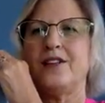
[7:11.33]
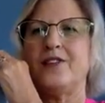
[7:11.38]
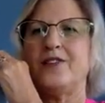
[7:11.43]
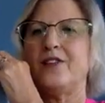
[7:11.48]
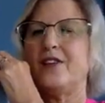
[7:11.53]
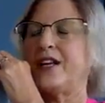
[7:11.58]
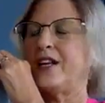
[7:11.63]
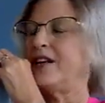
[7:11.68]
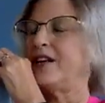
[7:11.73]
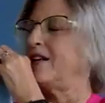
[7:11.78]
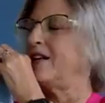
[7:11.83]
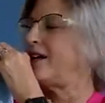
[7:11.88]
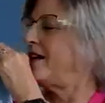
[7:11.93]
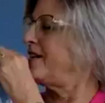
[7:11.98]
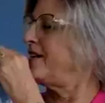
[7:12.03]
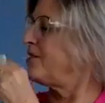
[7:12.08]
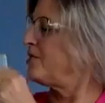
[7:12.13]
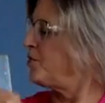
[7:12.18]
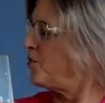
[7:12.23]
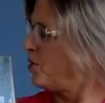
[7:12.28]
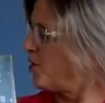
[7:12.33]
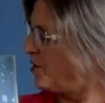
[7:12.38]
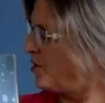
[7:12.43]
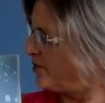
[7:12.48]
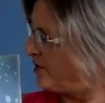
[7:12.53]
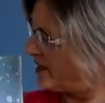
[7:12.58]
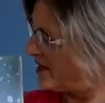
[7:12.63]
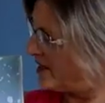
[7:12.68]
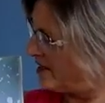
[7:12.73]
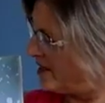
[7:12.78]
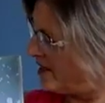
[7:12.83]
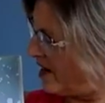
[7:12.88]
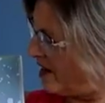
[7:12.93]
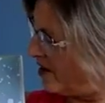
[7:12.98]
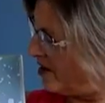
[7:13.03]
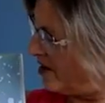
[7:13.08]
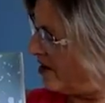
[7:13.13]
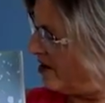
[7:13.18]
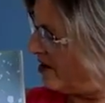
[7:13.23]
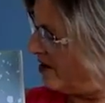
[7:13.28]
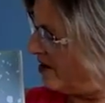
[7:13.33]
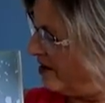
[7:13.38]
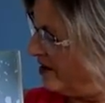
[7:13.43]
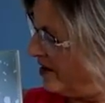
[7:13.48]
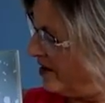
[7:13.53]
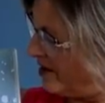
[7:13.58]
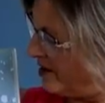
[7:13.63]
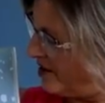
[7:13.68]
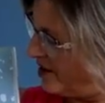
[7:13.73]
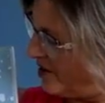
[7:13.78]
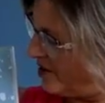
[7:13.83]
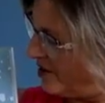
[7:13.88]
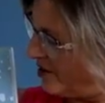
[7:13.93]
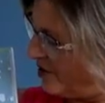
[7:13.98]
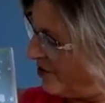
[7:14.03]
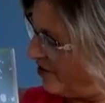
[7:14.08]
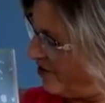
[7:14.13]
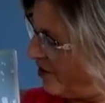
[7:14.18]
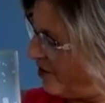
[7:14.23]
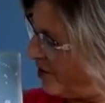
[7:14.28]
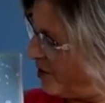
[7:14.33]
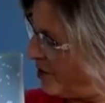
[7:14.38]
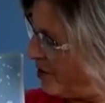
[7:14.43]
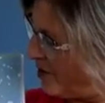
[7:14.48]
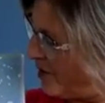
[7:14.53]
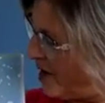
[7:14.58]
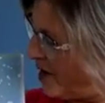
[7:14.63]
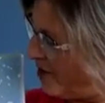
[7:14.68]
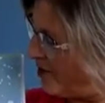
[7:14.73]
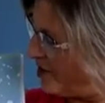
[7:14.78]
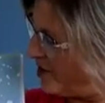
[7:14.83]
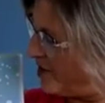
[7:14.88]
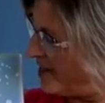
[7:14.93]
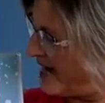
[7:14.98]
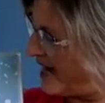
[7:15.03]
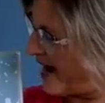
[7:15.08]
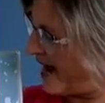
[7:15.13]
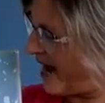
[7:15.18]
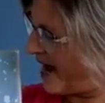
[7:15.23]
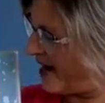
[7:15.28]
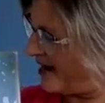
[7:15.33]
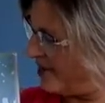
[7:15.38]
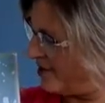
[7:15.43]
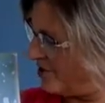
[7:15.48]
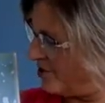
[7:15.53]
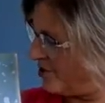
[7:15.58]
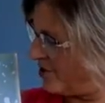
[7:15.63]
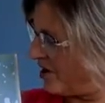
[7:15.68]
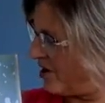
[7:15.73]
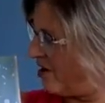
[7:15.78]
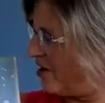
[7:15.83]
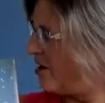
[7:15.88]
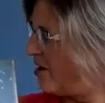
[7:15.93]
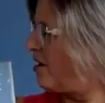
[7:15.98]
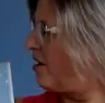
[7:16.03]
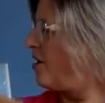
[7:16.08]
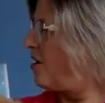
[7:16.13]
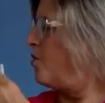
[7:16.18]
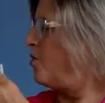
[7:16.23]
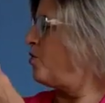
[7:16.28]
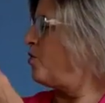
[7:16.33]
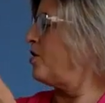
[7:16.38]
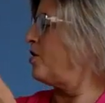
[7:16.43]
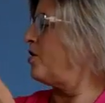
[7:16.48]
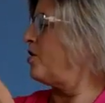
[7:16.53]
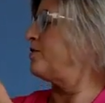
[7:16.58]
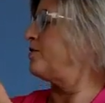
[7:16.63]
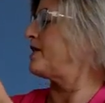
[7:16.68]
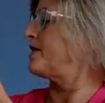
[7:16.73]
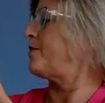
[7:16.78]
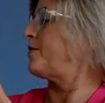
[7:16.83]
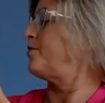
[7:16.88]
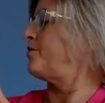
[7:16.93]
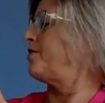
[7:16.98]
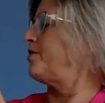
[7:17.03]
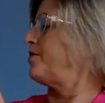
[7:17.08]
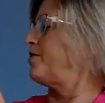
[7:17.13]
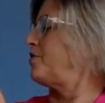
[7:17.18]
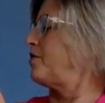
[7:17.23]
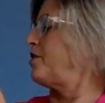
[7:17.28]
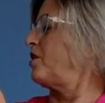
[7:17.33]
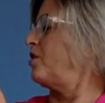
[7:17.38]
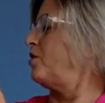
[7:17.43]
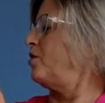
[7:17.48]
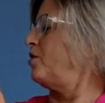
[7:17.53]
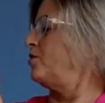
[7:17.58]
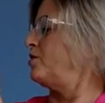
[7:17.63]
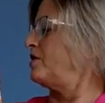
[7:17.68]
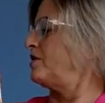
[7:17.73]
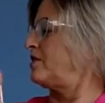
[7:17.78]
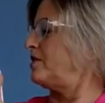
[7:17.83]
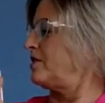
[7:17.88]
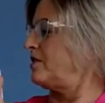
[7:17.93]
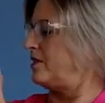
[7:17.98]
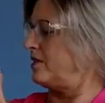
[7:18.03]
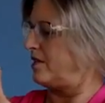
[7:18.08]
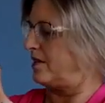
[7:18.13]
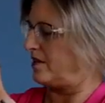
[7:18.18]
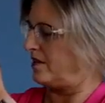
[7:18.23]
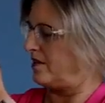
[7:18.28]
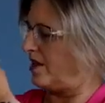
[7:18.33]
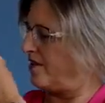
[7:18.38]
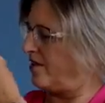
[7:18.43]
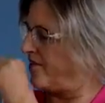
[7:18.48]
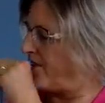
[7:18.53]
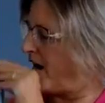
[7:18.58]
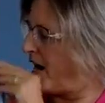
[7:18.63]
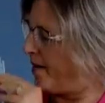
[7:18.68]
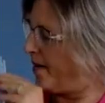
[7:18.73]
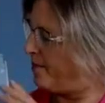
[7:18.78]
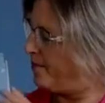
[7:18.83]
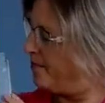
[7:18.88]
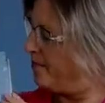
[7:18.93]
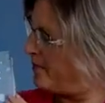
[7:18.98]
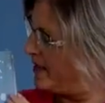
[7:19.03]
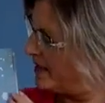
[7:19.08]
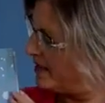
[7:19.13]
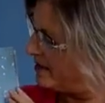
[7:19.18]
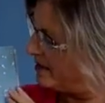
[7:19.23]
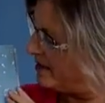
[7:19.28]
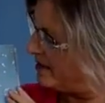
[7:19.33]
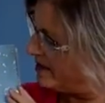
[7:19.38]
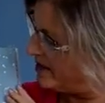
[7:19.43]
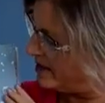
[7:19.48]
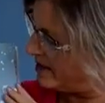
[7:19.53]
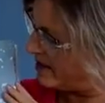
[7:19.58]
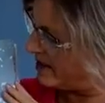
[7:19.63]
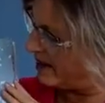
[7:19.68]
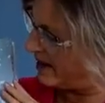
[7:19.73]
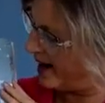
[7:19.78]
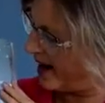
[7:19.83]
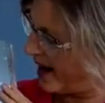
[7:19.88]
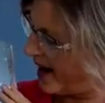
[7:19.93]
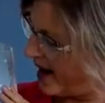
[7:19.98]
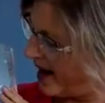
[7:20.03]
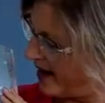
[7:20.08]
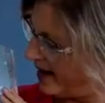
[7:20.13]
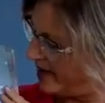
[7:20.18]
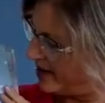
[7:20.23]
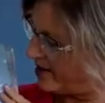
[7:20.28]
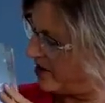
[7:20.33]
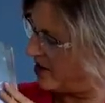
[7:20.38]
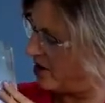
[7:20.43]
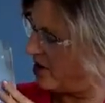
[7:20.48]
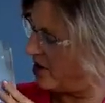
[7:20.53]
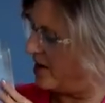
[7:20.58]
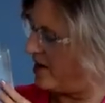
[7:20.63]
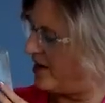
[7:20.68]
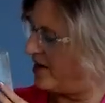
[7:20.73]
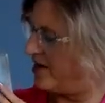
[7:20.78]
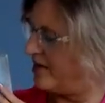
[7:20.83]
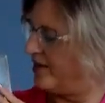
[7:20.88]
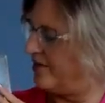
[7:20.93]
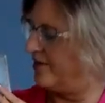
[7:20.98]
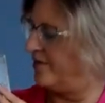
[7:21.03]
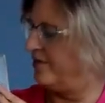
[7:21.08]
Get a nice warm snuggle from your mom or dad who's all warmed up with their coats. They've got mittens and hats on.